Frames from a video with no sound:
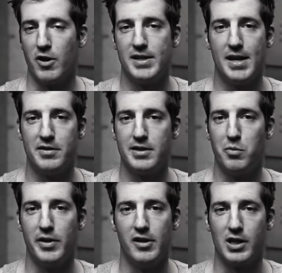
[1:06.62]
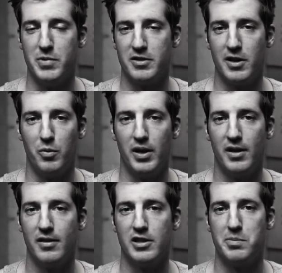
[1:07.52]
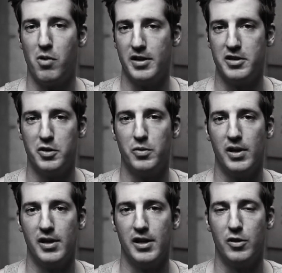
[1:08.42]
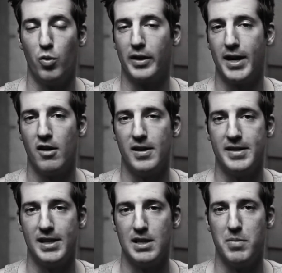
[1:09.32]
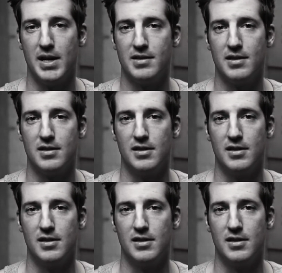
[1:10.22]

great to have someone there to commiserate with, to spot you, and, and to work out on a daily basis